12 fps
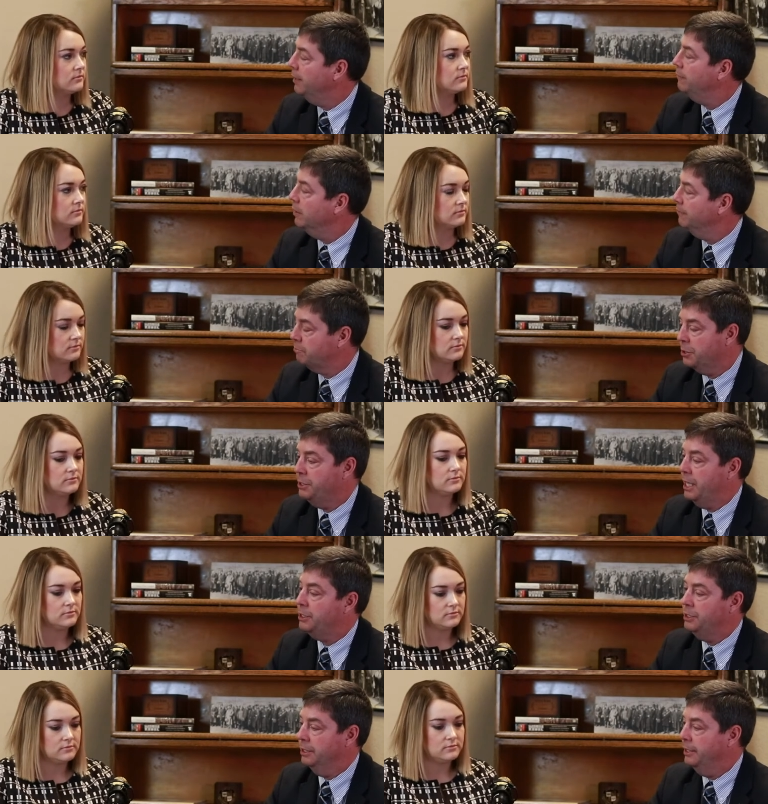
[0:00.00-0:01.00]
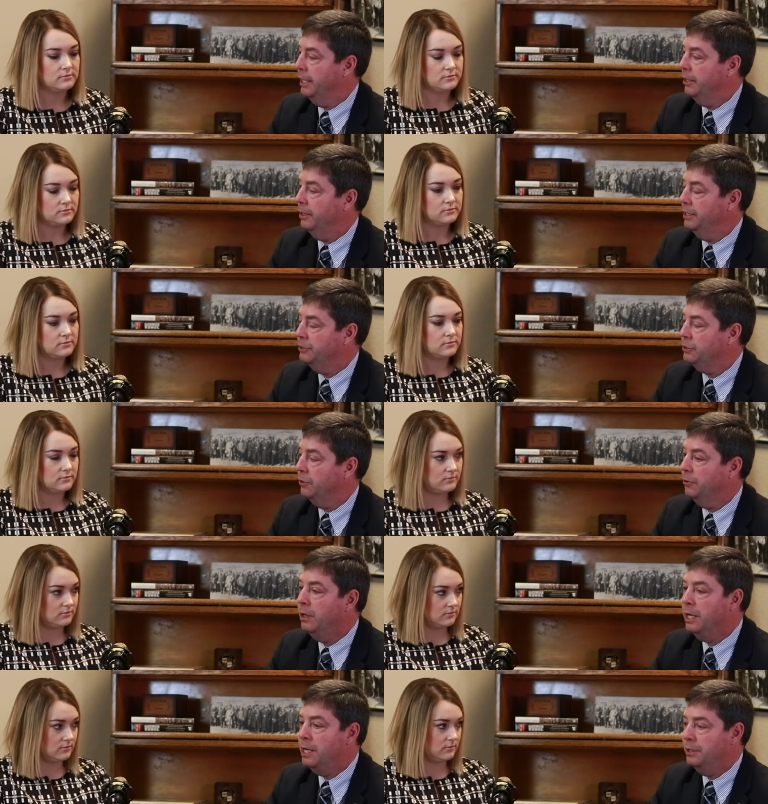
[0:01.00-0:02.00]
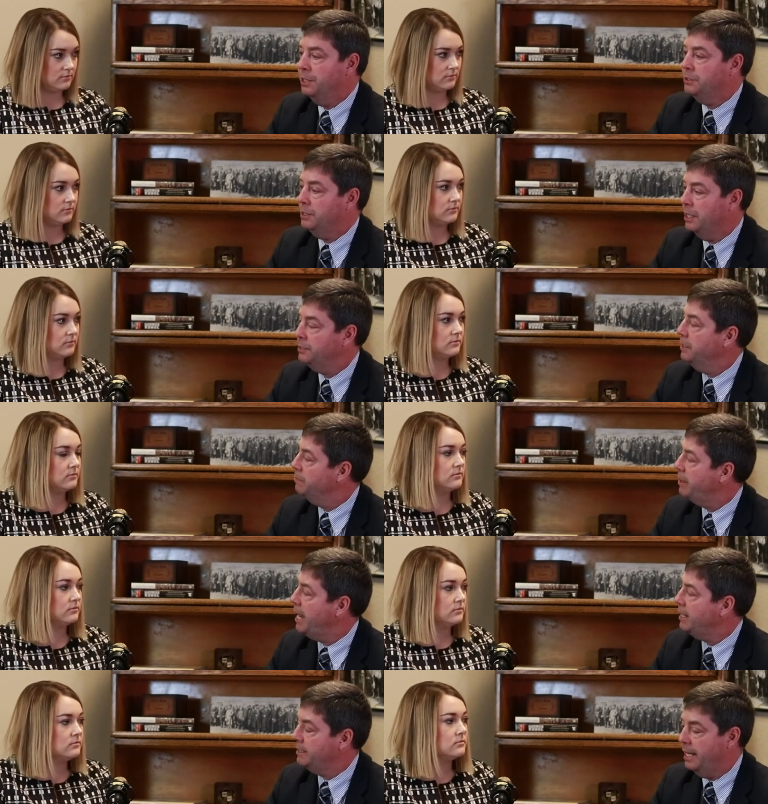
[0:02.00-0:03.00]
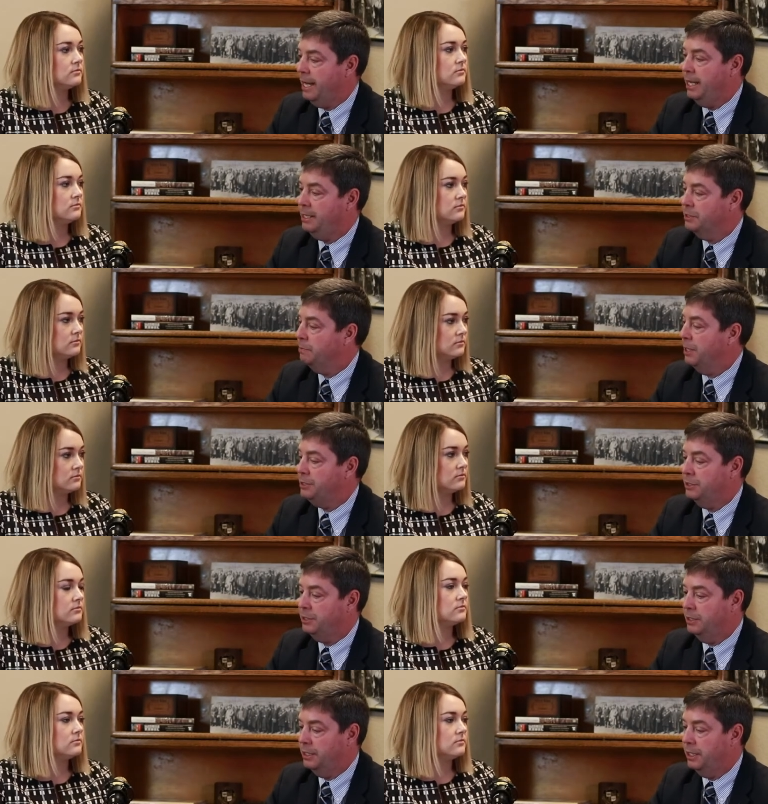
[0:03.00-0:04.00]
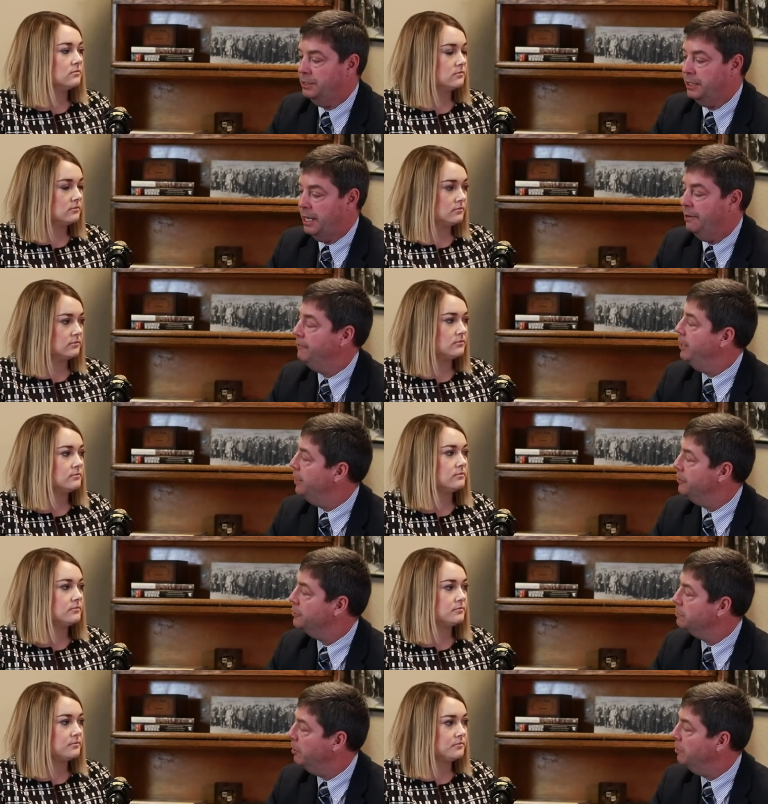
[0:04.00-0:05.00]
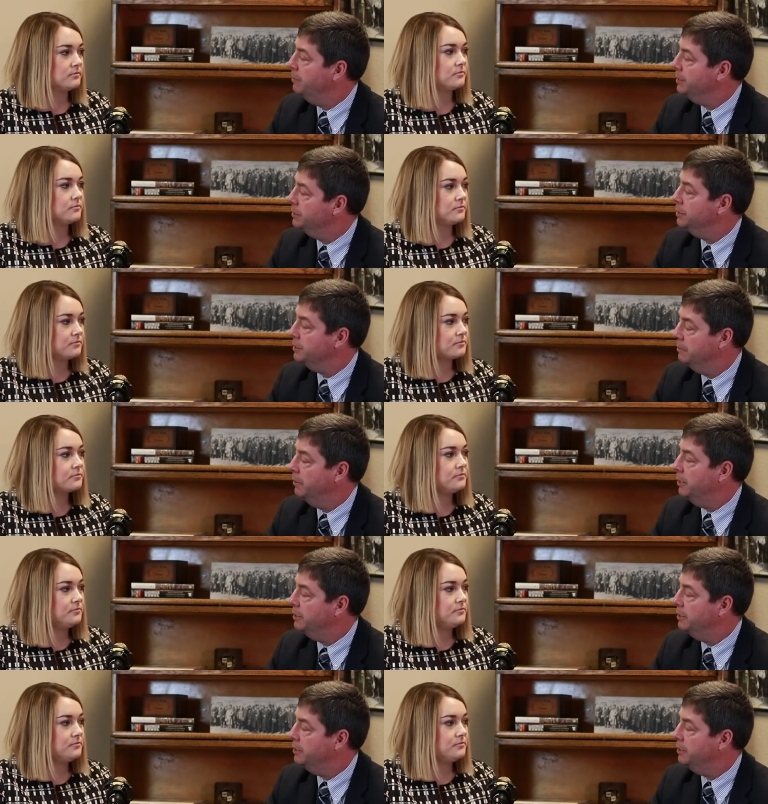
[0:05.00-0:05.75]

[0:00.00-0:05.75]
Speaker 1: level of protection there. And so this does impact ag as much as it does every other small business in